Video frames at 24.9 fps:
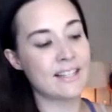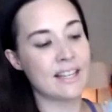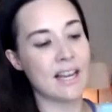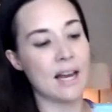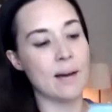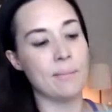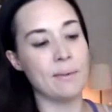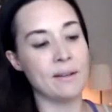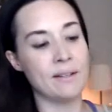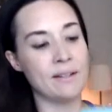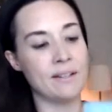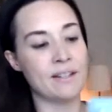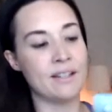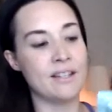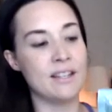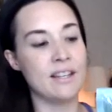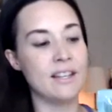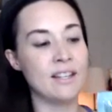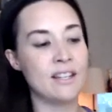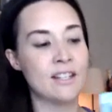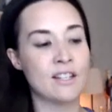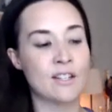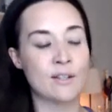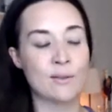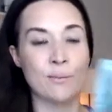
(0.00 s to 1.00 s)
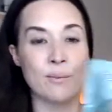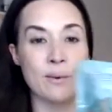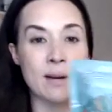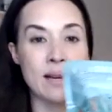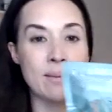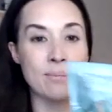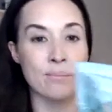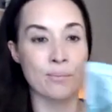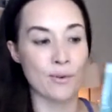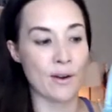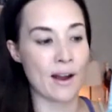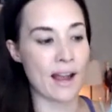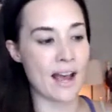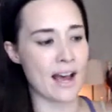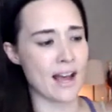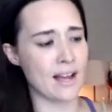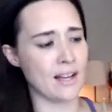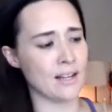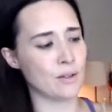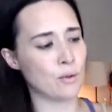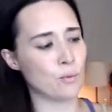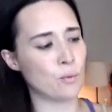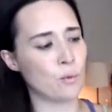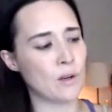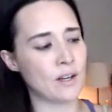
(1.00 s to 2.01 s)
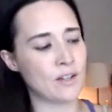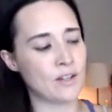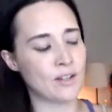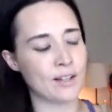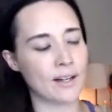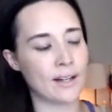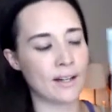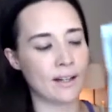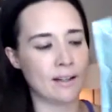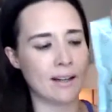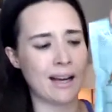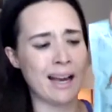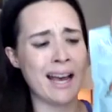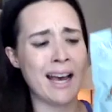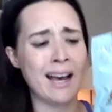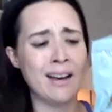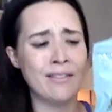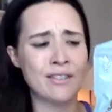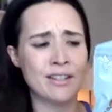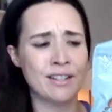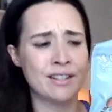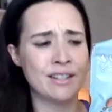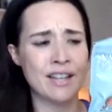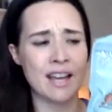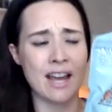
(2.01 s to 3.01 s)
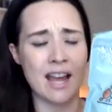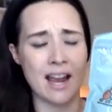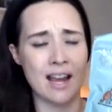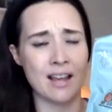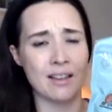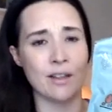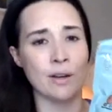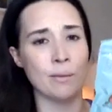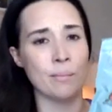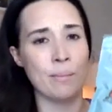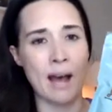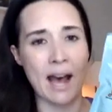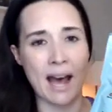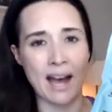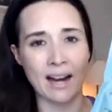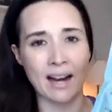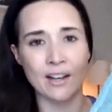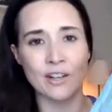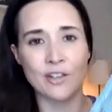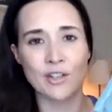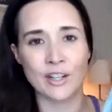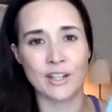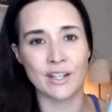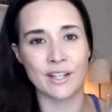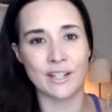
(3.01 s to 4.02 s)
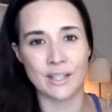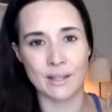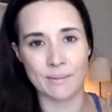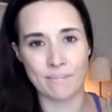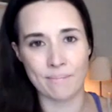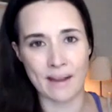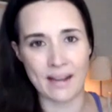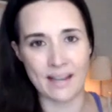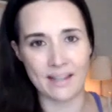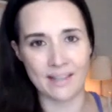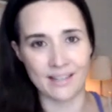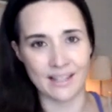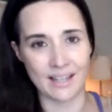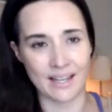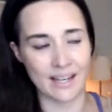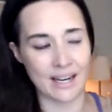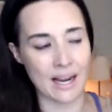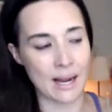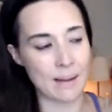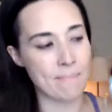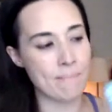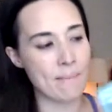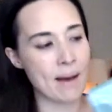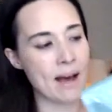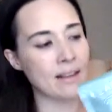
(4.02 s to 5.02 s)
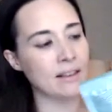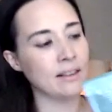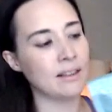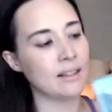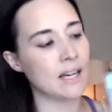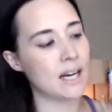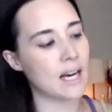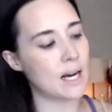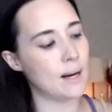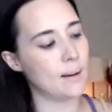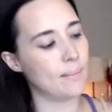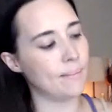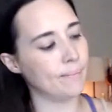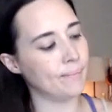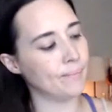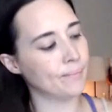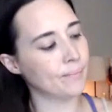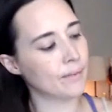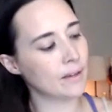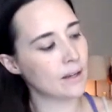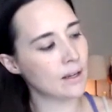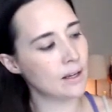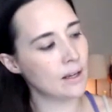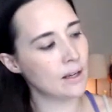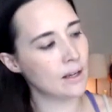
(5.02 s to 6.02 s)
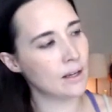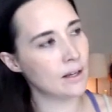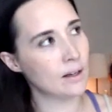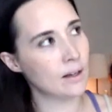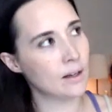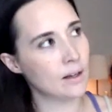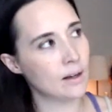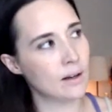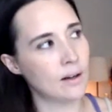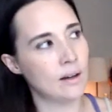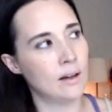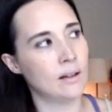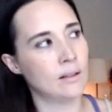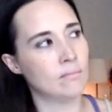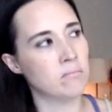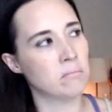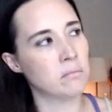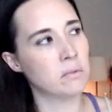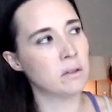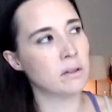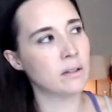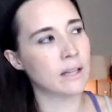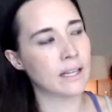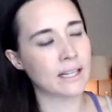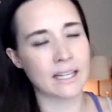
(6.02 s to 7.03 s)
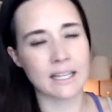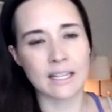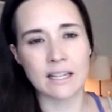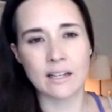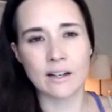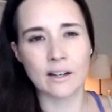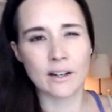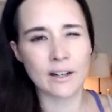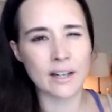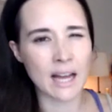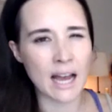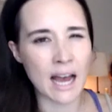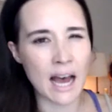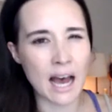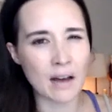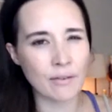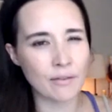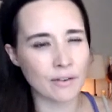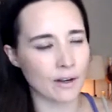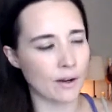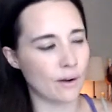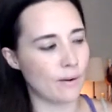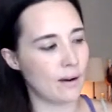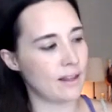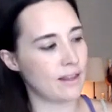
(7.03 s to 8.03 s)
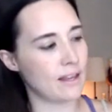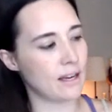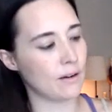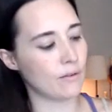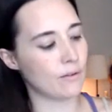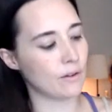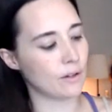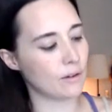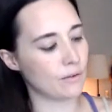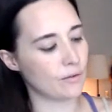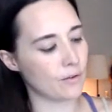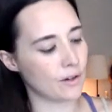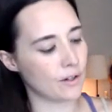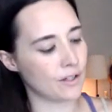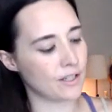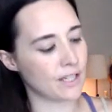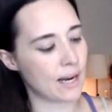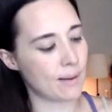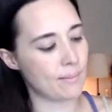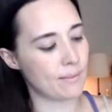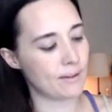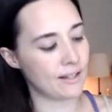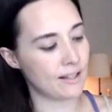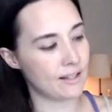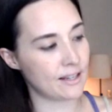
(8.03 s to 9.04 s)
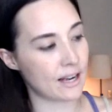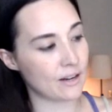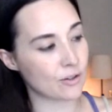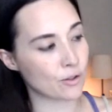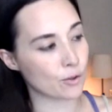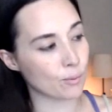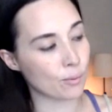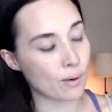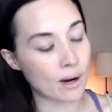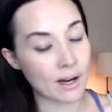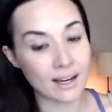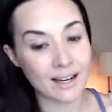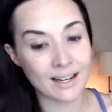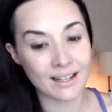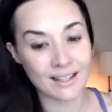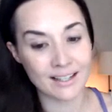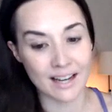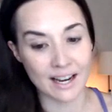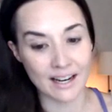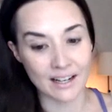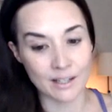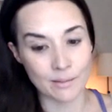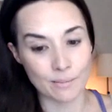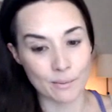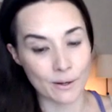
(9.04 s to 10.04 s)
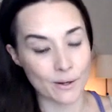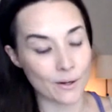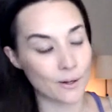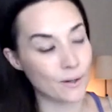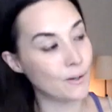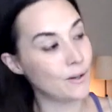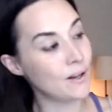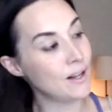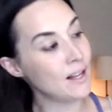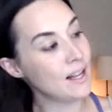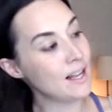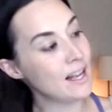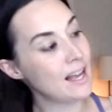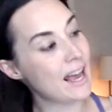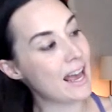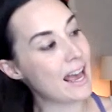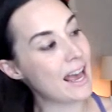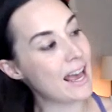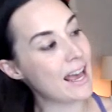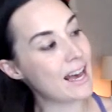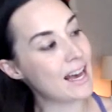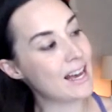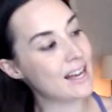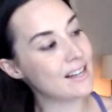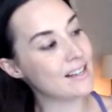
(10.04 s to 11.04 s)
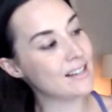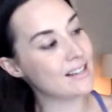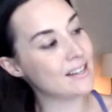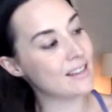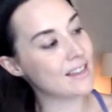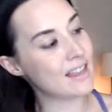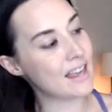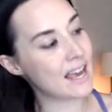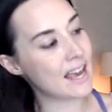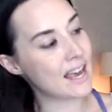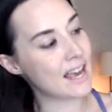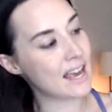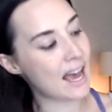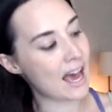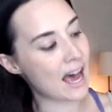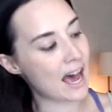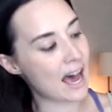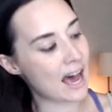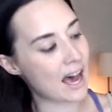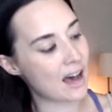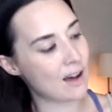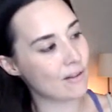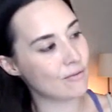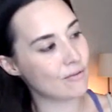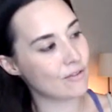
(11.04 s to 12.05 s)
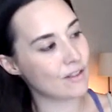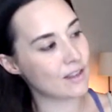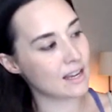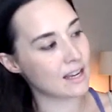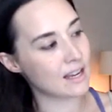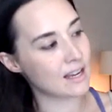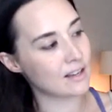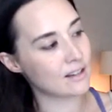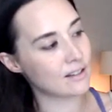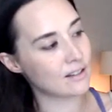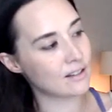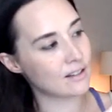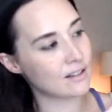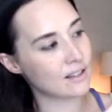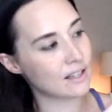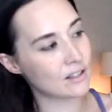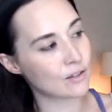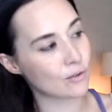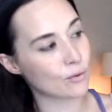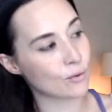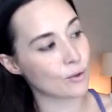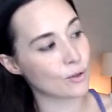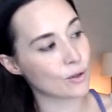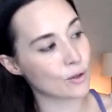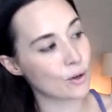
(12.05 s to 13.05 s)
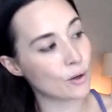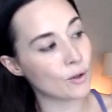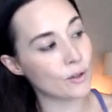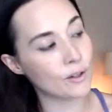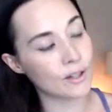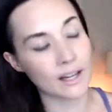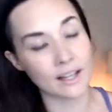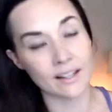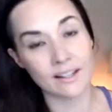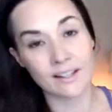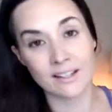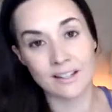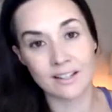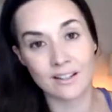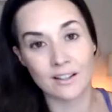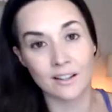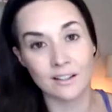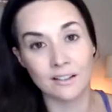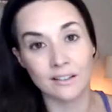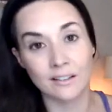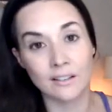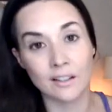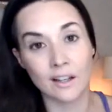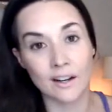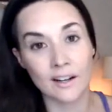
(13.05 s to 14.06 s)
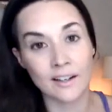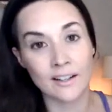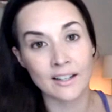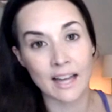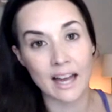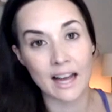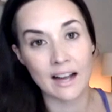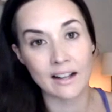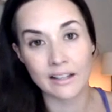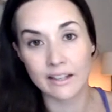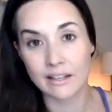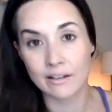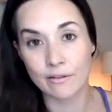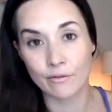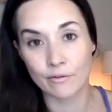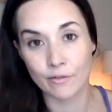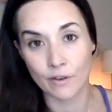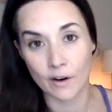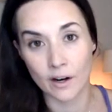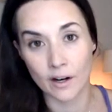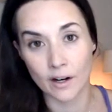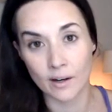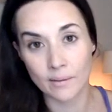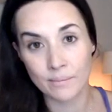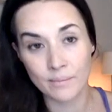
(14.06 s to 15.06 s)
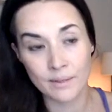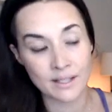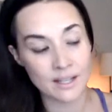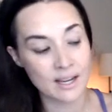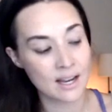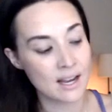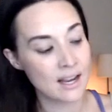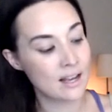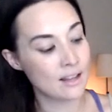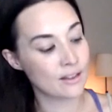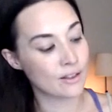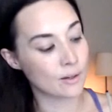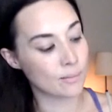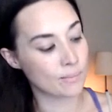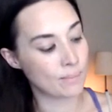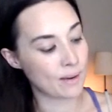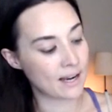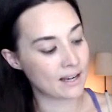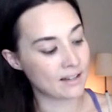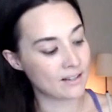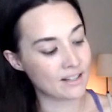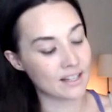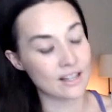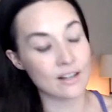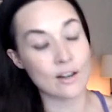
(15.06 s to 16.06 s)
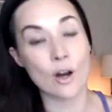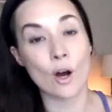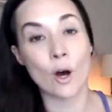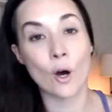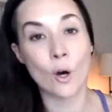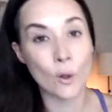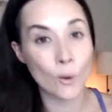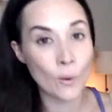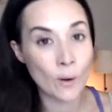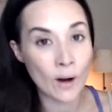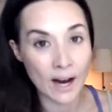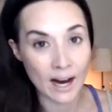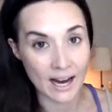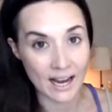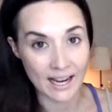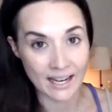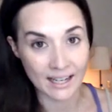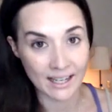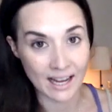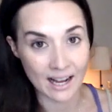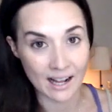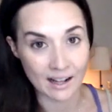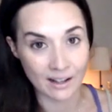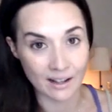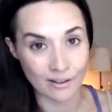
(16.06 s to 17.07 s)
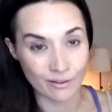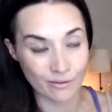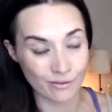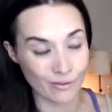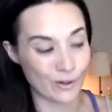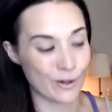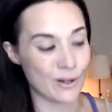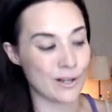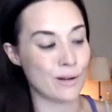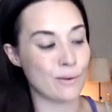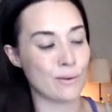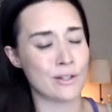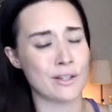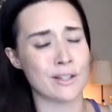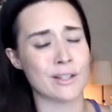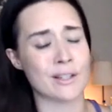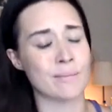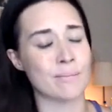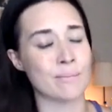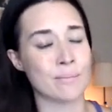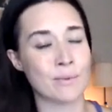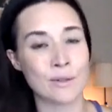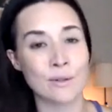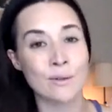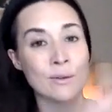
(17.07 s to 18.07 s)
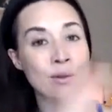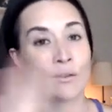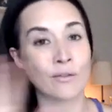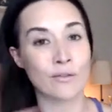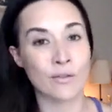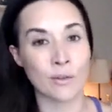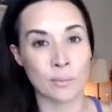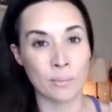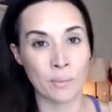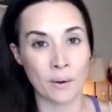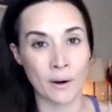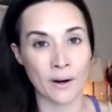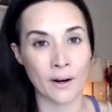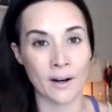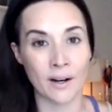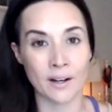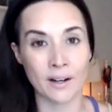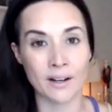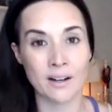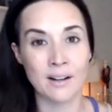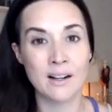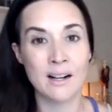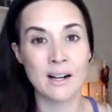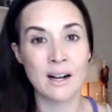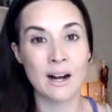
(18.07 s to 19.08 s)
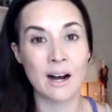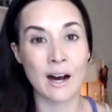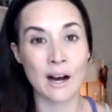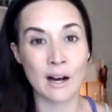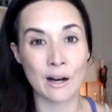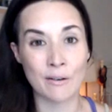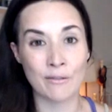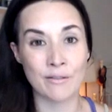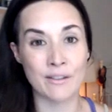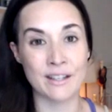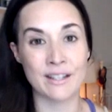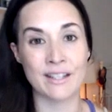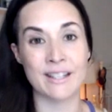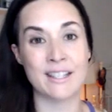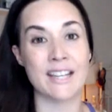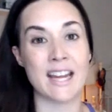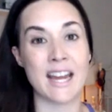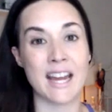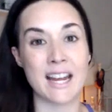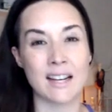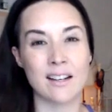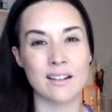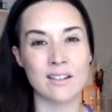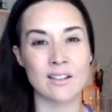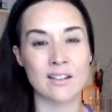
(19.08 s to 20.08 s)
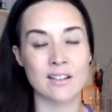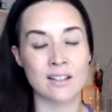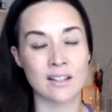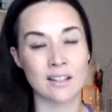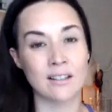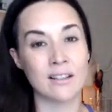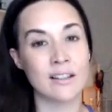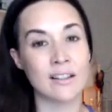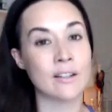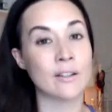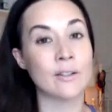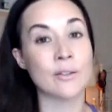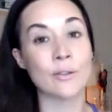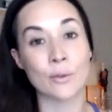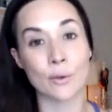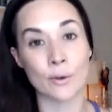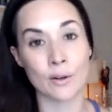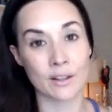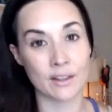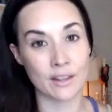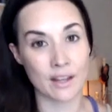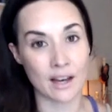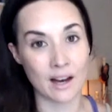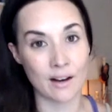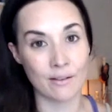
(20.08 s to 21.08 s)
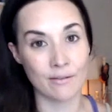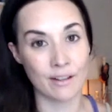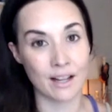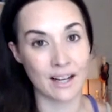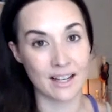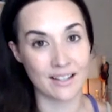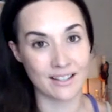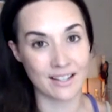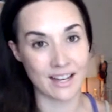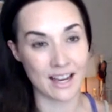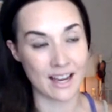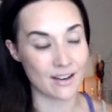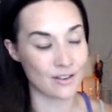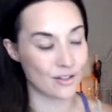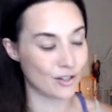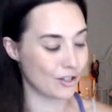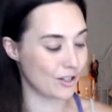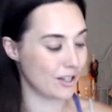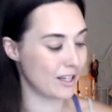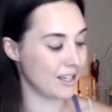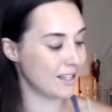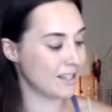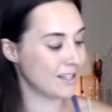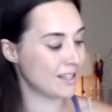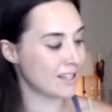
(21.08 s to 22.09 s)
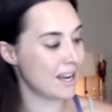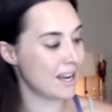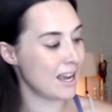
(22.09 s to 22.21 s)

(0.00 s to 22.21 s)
up is this sweet brand, which I have to say their packaging is amazing. I met them like a year and a half ago, I think, for the first time at the Natural Products Expo. And they have these this granola. This is called Lark Ellen Farms. They're based in Ojai, California, which is a beautiful part of the state, just a little north of Los Angeles.